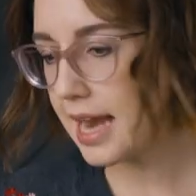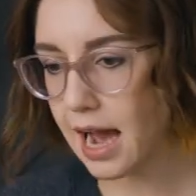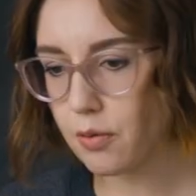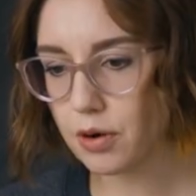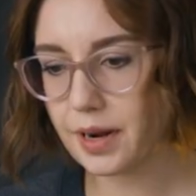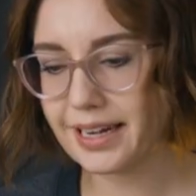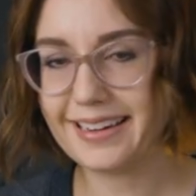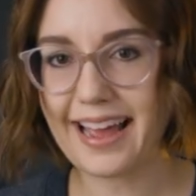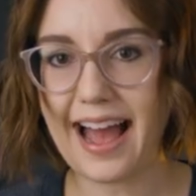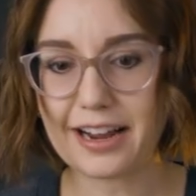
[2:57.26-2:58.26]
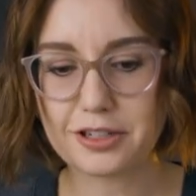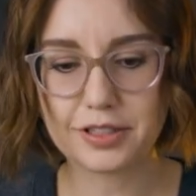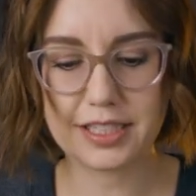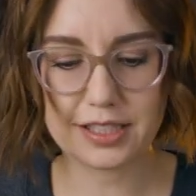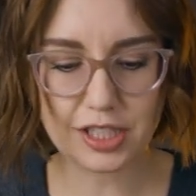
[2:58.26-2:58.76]
Now we're ready to
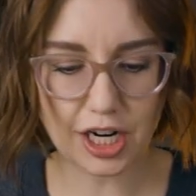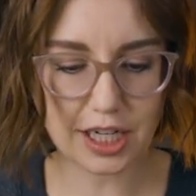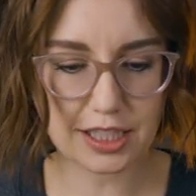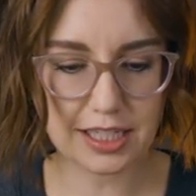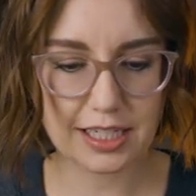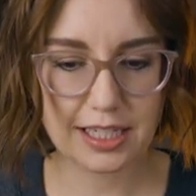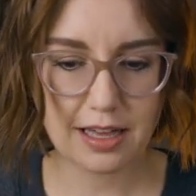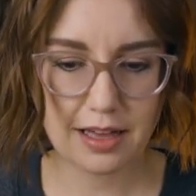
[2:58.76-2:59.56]
actually start